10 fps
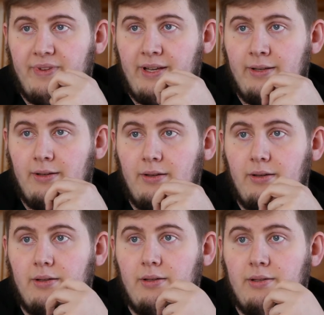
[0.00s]
and
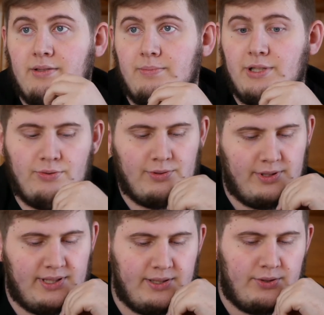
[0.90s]
it's a bit
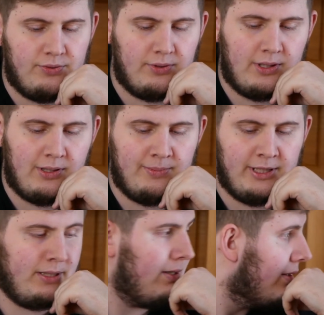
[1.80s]
related to Army.